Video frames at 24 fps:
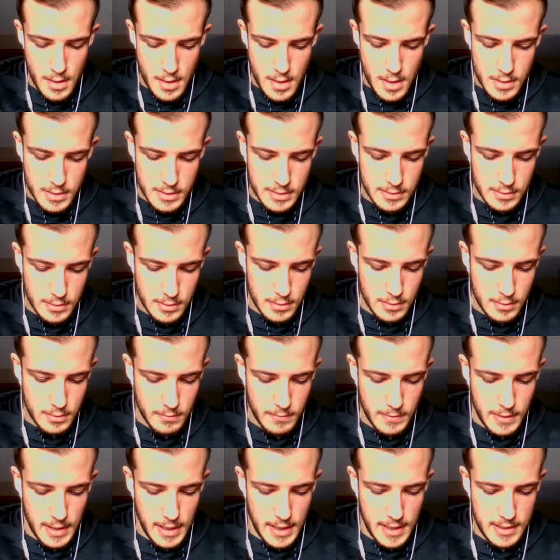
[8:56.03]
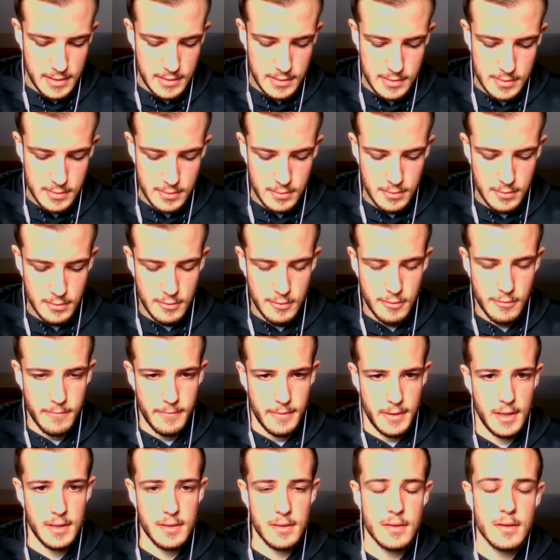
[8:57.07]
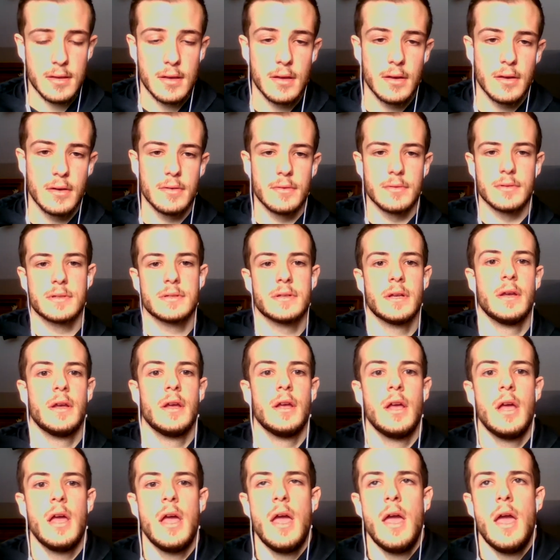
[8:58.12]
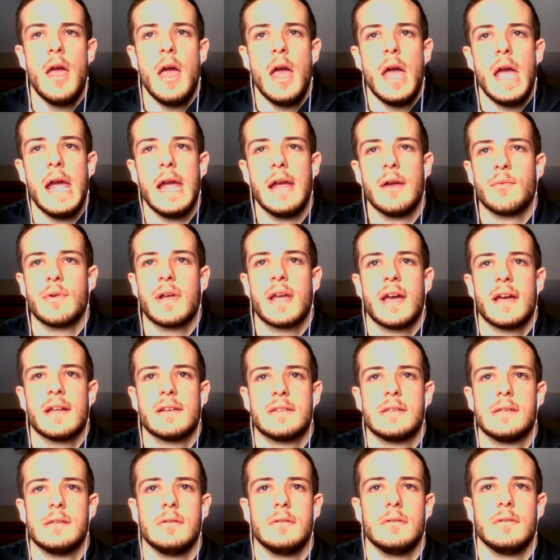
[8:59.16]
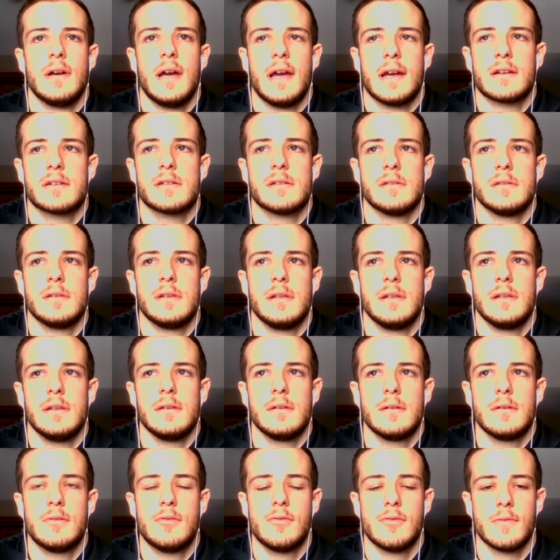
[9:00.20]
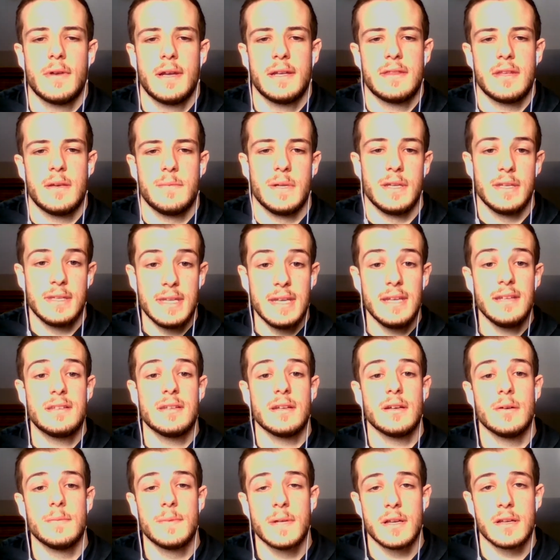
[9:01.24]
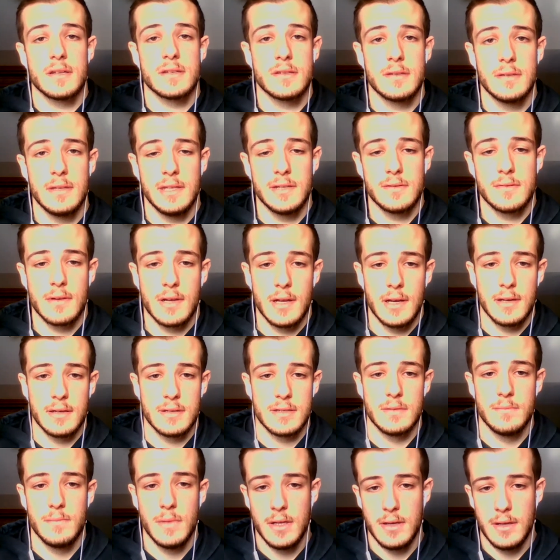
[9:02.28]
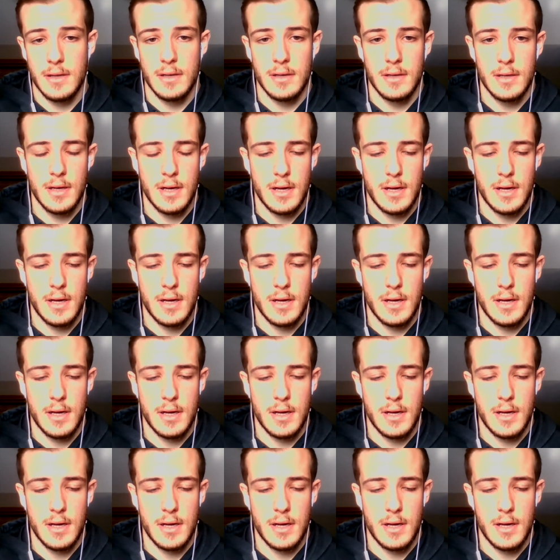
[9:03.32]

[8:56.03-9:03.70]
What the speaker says: So we had to create those, and we had to actually create them in detail because these were getting submitted.